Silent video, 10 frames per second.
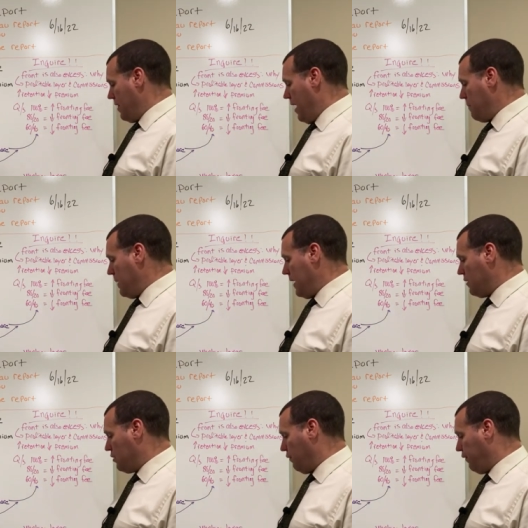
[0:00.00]
That
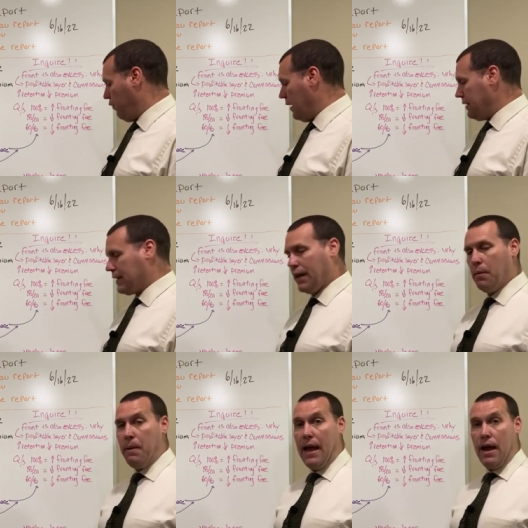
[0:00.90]
means the front's going
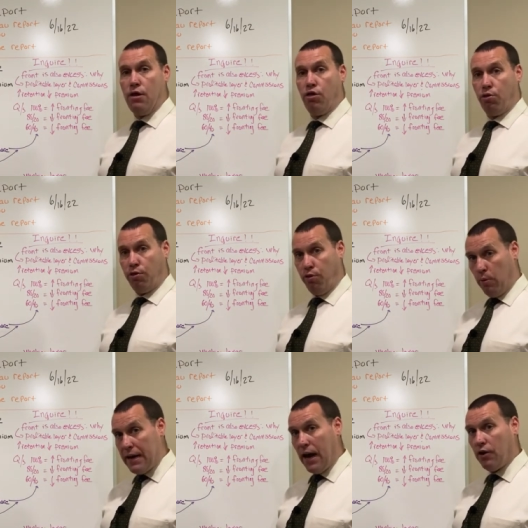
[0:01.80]
to pay
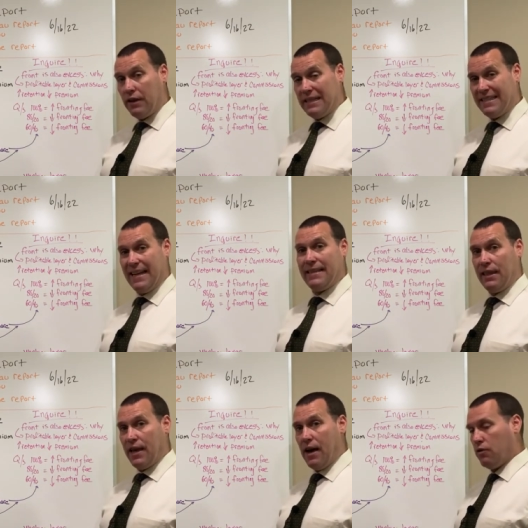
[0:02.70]

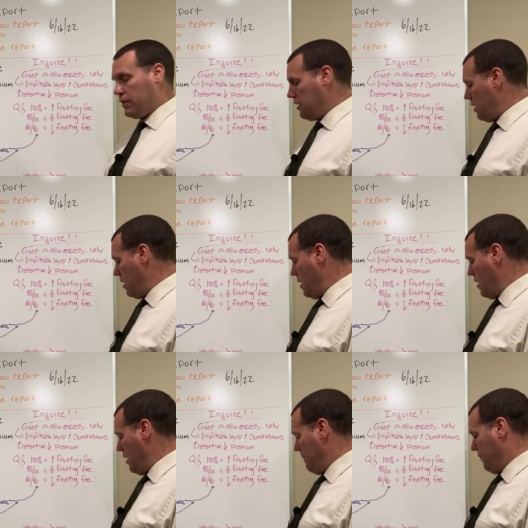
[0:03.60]
360,000.
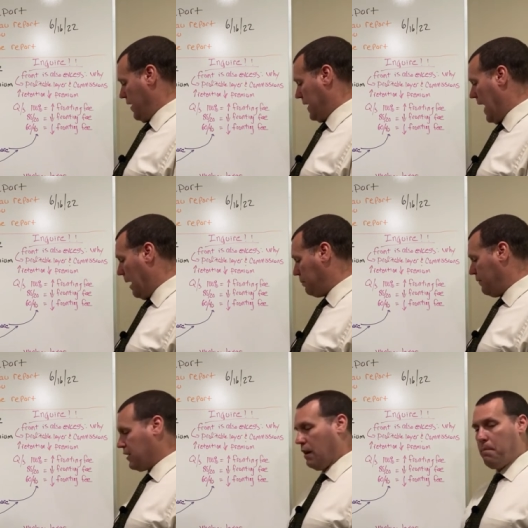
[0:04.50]
The
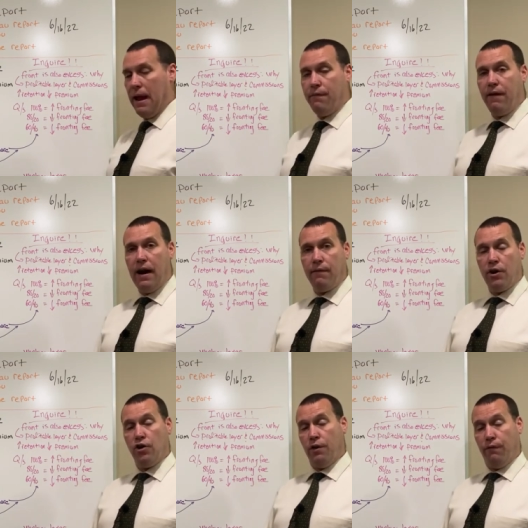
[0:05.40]
captive's going to pay
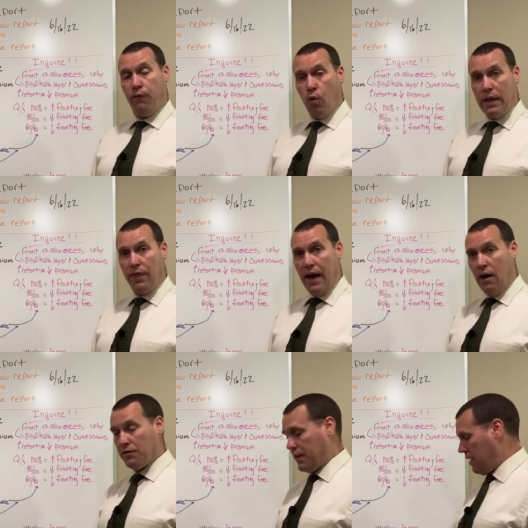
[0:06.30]

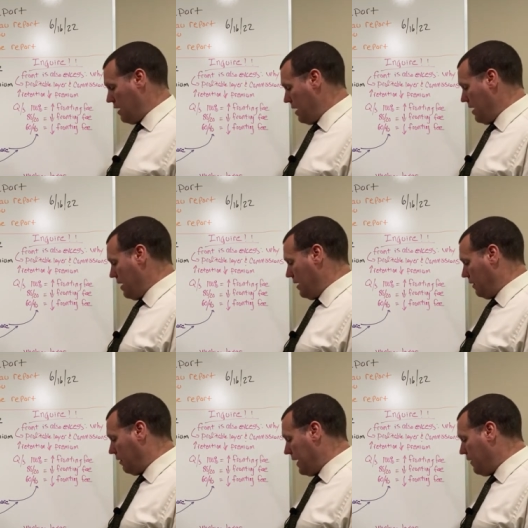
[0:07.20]
540,000,
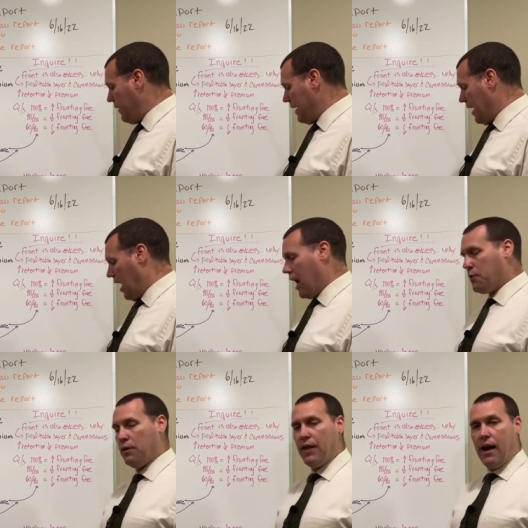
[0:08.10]
leaving
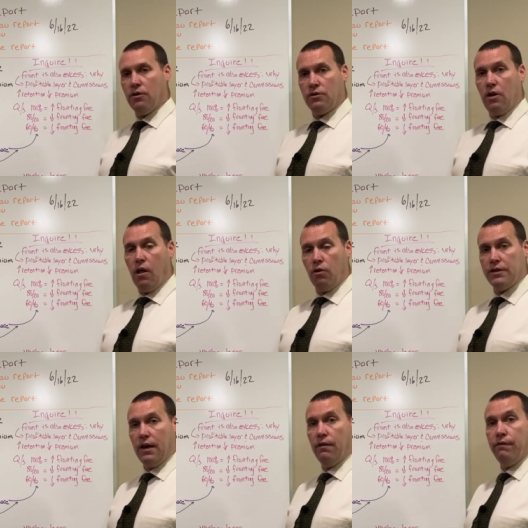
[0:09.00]

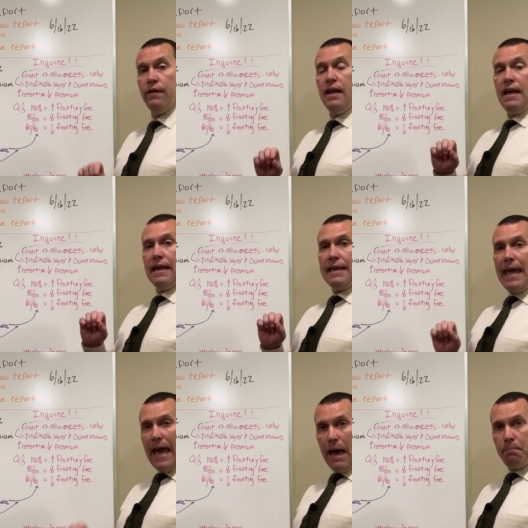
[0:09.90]
$100,000 of
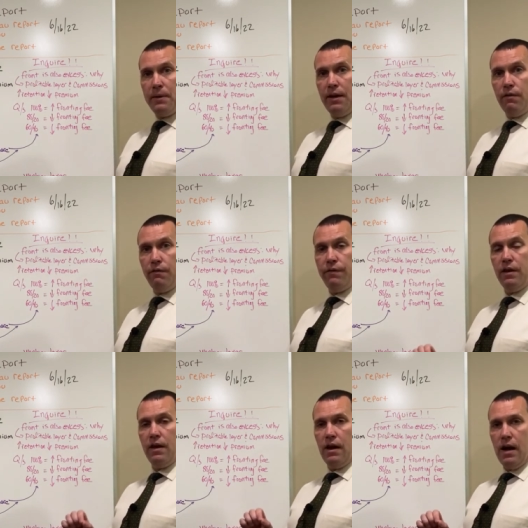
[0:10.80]
captive
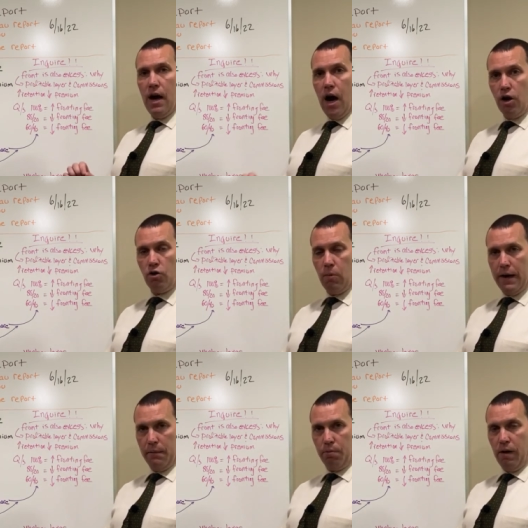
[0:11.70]

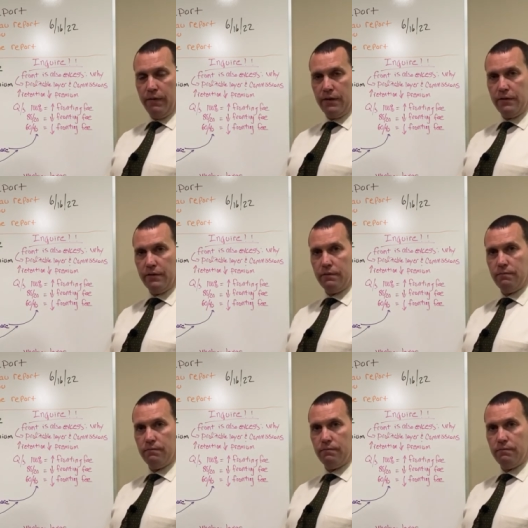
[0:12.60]
underwriting profits.